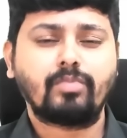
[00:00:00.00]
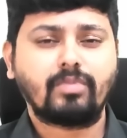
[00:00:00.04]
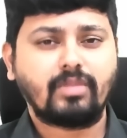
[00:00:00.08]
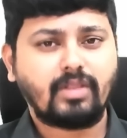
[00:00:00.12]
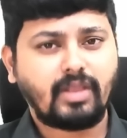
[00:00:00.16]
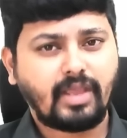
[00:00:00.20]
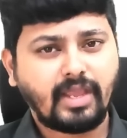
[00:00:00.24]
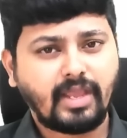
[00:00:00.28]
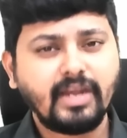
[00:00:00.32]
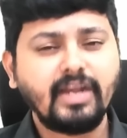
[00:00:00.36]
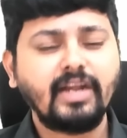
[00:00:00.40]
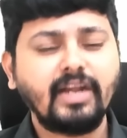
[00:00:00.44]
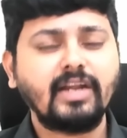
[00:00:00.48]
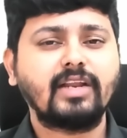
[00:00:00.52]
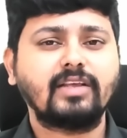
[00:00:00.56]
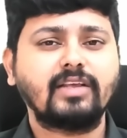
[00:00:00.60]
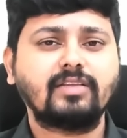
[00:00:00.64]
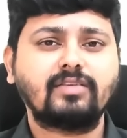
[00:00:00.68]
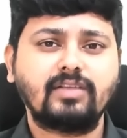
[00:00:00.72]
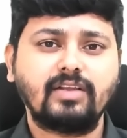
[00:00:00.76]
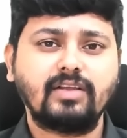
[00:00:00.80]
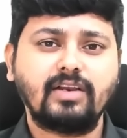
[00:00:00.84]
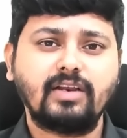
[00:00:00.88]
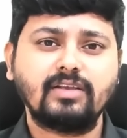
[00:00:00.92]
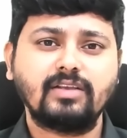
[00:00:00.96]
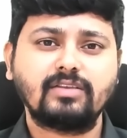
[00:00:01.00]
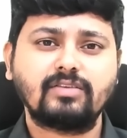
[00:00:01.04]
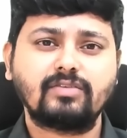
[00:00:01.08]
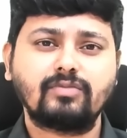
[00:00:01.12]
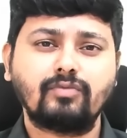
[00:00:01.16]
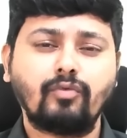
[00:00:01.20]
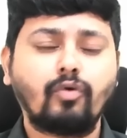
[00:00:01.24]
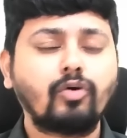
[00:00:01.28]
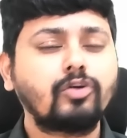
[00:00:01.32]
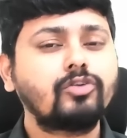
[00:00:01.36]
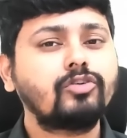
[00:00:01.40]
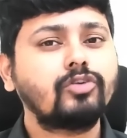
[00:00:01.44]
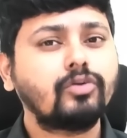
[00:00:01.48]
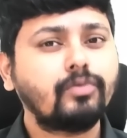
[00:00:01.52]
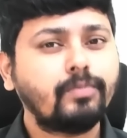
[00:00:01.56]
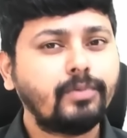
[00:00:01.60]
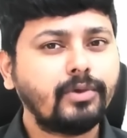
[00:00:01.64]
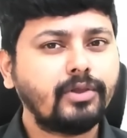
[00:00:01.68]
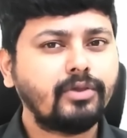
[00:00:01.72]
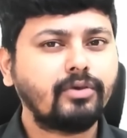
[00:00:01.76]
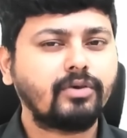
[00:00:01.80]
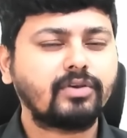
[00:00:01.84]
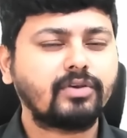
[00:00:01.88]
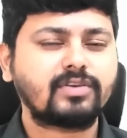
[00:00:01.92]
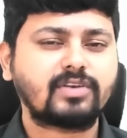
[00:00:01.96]
any test series, what should be
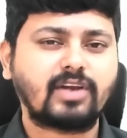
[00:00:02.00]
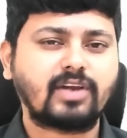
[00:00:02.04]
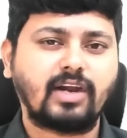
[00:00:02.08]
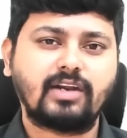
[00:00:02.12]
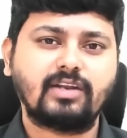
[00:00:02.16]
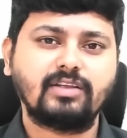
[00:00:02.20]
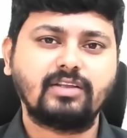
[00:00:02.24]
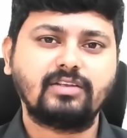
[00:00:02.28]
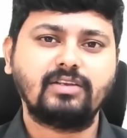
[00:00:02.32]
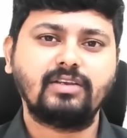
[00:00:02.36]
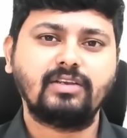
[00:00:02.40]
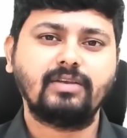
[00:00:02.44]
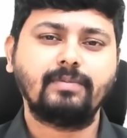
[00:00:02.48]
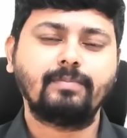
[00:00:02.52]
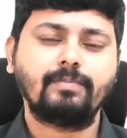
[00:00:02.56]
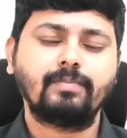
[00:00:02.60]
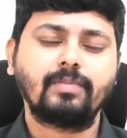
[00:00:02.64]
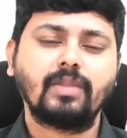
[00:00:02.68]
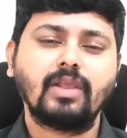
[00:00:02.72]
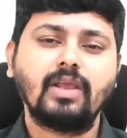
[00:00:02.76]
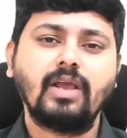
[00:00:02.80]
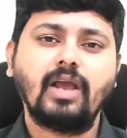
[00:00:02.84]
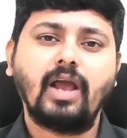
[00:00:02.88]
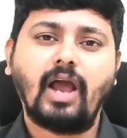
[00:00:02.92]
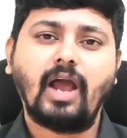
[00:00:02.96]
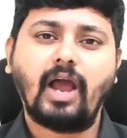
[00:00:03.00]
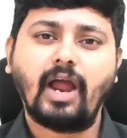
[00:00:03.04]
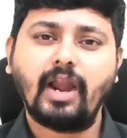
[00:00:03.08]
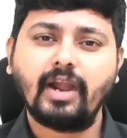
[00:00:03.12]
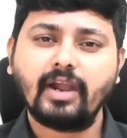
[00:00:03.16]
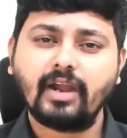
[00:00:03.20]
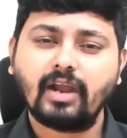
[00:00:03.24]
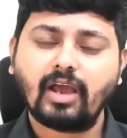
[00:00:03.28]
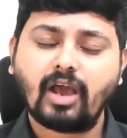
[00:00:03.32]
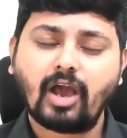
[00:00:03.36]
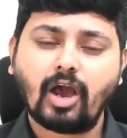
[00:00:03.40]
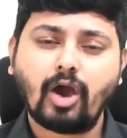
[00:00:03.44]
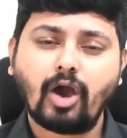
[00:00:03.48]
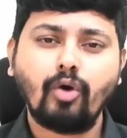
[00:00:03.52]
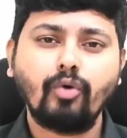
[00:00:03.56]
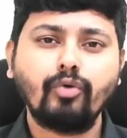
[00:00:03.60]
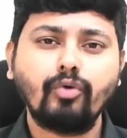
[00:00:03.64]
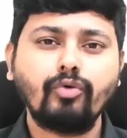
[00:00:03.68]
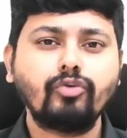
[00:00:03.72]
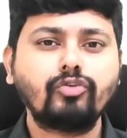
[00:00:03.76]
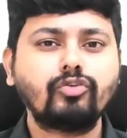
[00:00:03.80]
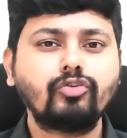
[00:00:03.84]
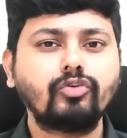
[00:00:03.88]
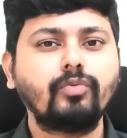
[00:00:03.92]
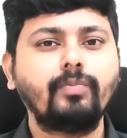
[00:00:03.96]
your strategy and how
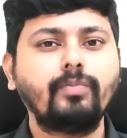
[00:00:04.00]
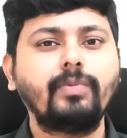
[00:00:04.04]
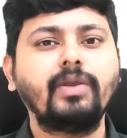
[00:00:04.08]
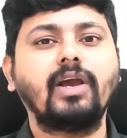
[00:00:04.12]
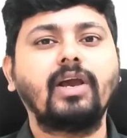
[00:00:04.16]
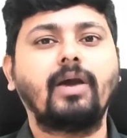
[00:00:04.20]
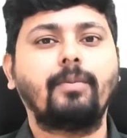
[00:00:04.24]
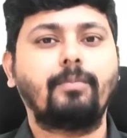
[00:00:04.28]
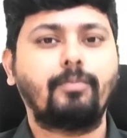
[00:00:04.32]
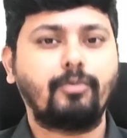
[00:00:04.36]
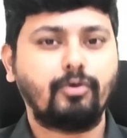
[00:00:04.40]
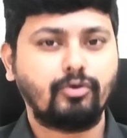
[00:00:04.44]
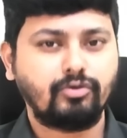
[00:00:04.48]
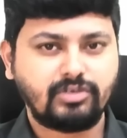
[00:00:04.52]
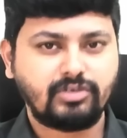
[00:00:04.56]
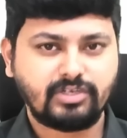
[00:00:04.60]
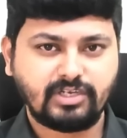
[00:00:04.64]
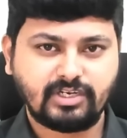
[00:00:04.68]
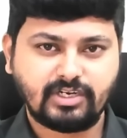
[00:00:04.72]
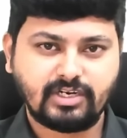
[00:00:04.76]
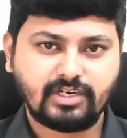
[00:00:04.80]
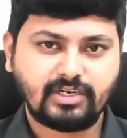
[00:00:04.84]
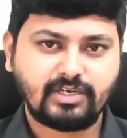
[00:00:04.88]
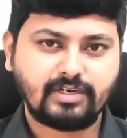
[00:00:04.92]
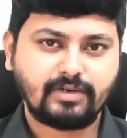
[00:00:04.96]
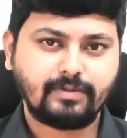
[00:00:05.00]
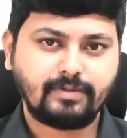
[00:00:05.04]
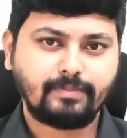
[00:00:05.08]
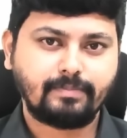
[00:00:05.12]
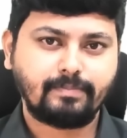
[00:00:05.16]
you should be approaching it.